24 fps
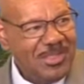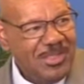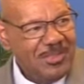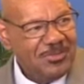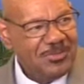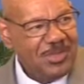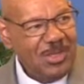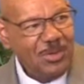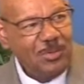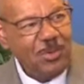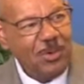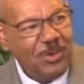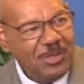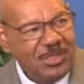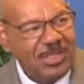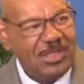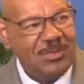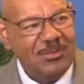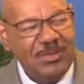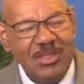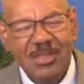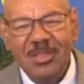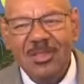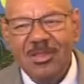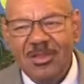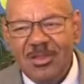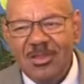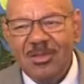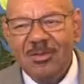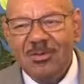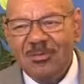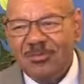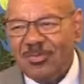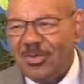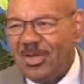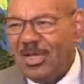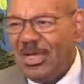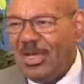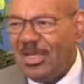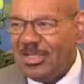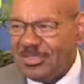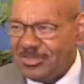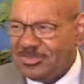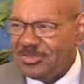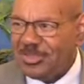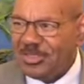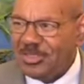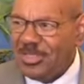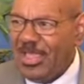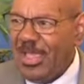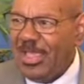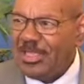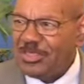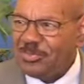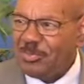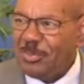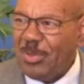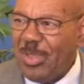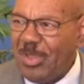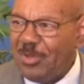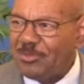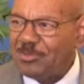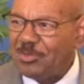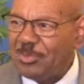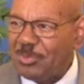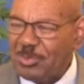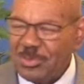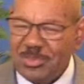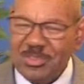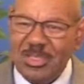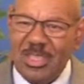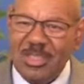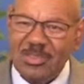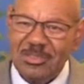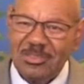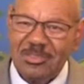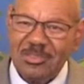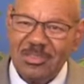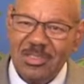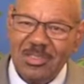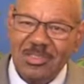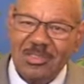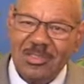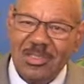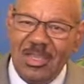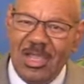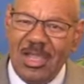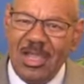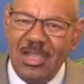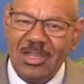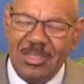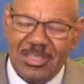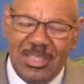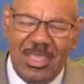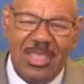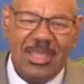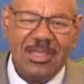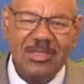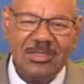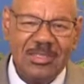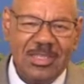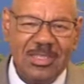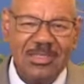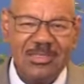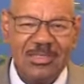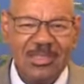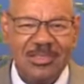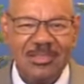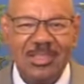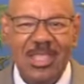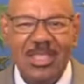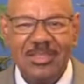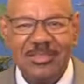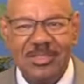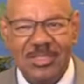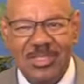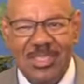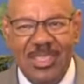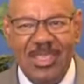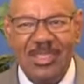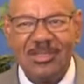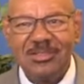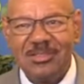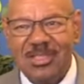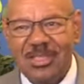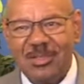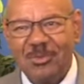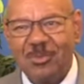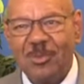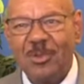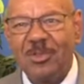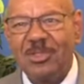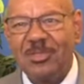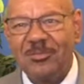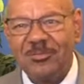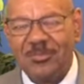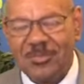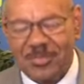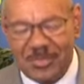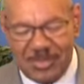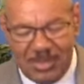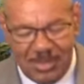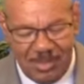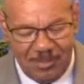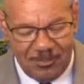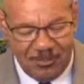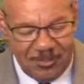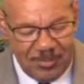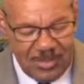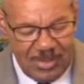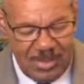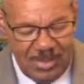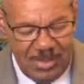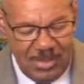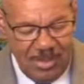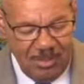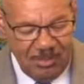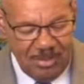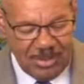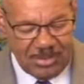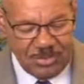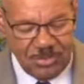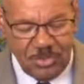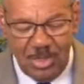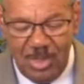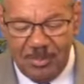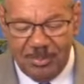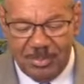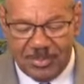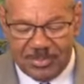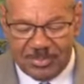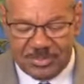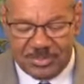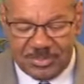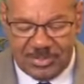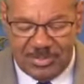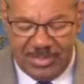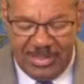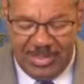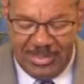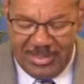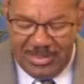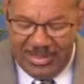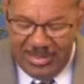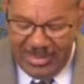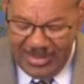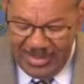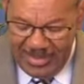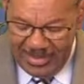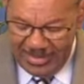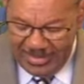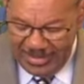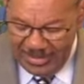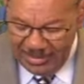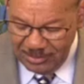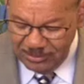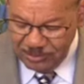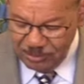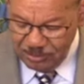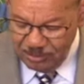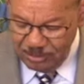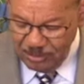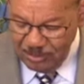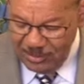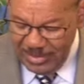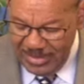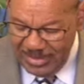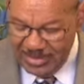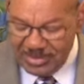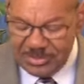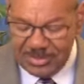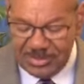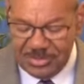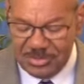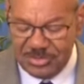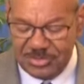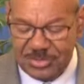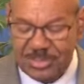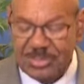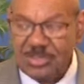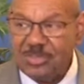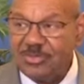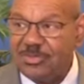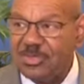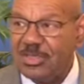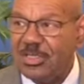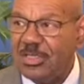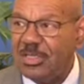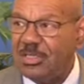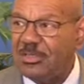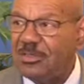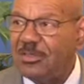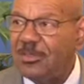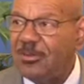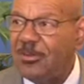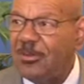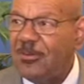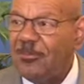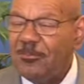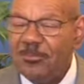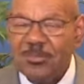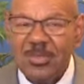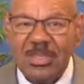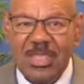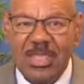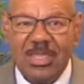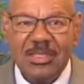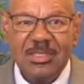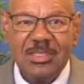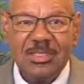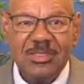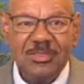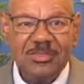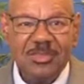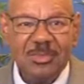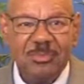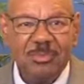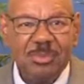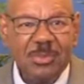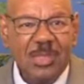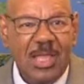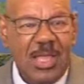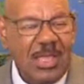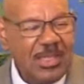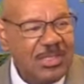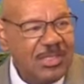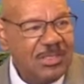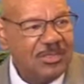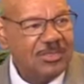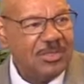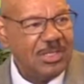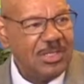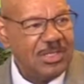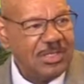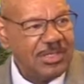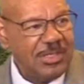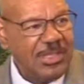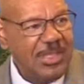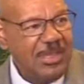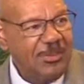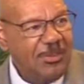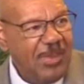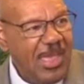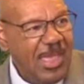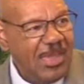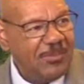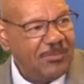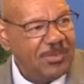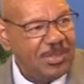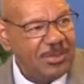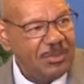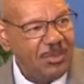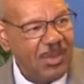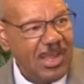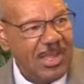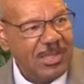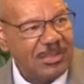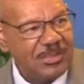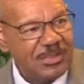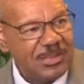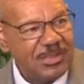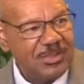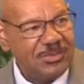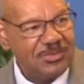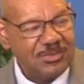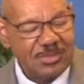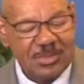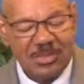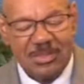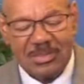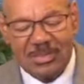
They're working for us, the taxpayers, to protect our candidate and not the candidate working for them. But Trump has had outdoor rallies since then, and he's implying he's going to keep having rallies.